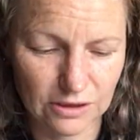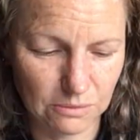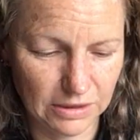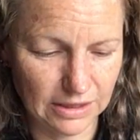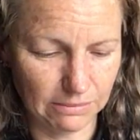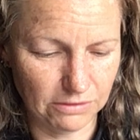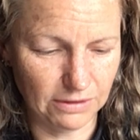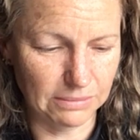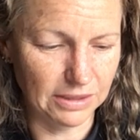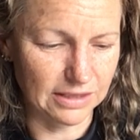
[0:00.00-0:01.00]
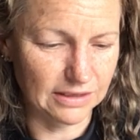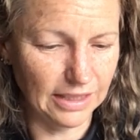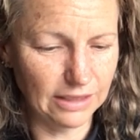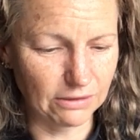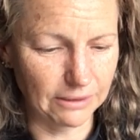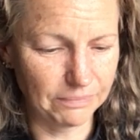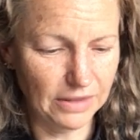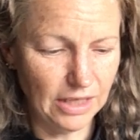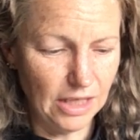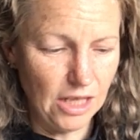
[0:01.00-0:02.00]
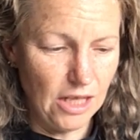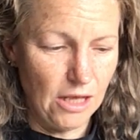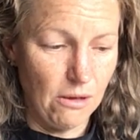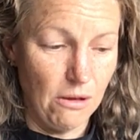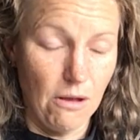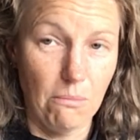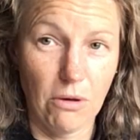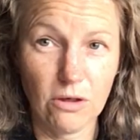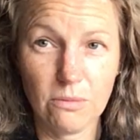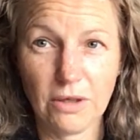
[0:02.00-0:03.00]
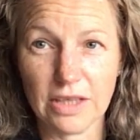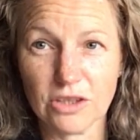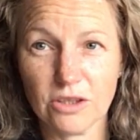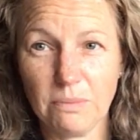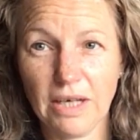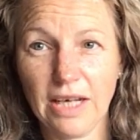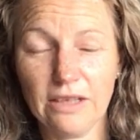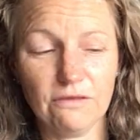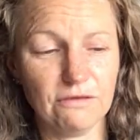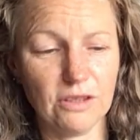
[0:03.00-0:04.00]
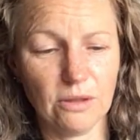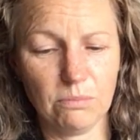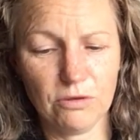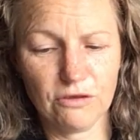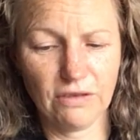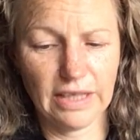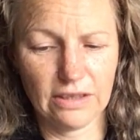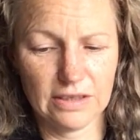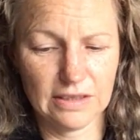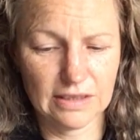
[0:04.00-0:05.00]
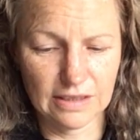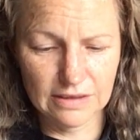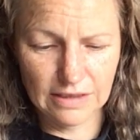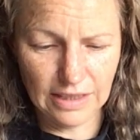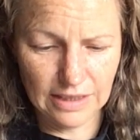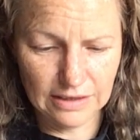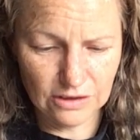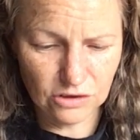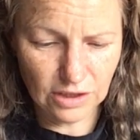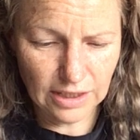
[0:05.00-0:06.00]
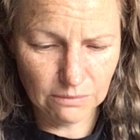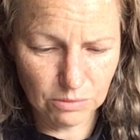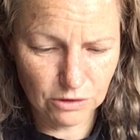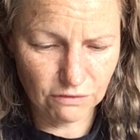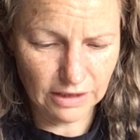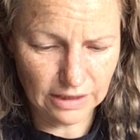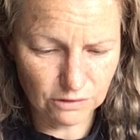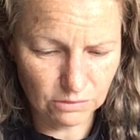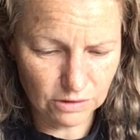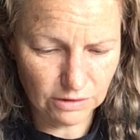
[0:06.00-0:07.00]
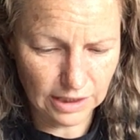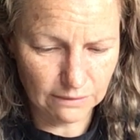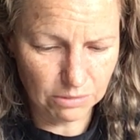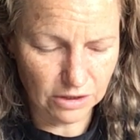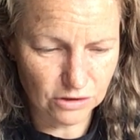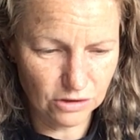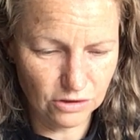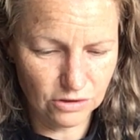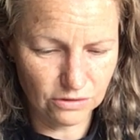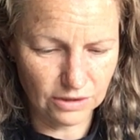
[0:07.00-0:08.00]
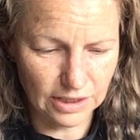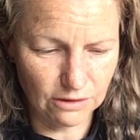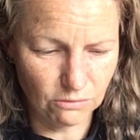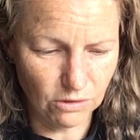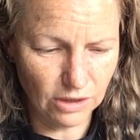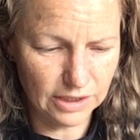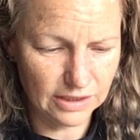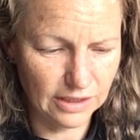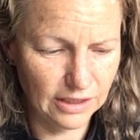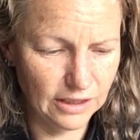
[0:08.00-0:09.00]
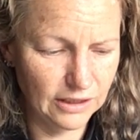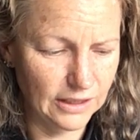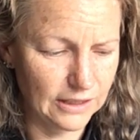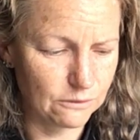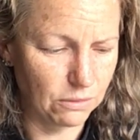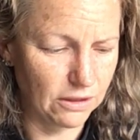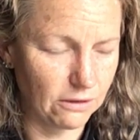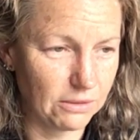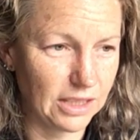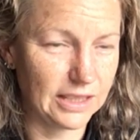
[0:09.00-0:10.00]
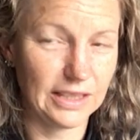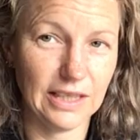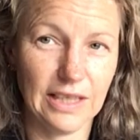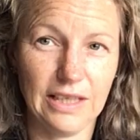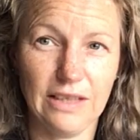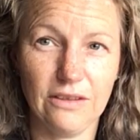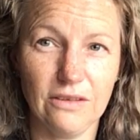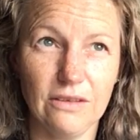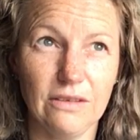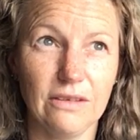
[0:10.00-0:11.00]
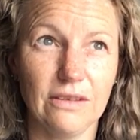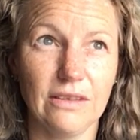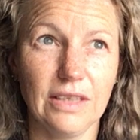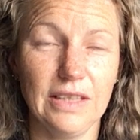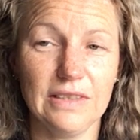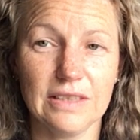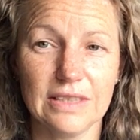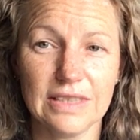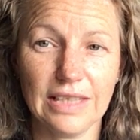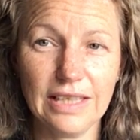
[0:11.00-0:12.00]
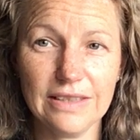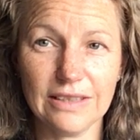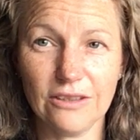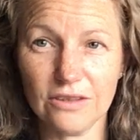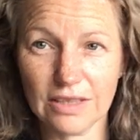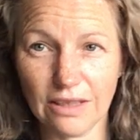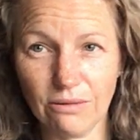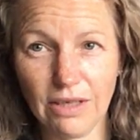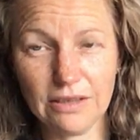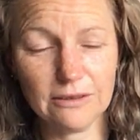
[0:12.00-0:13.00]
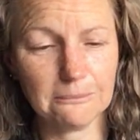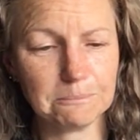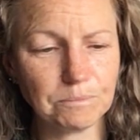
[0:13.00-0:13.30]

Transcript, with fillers: I just picked up on way past. Anyway. Bottle brush, part of the bushflower essences, and Australian bushflowers were created by a dude called Ian White. He is predominantly in the eastern states in New South Wales.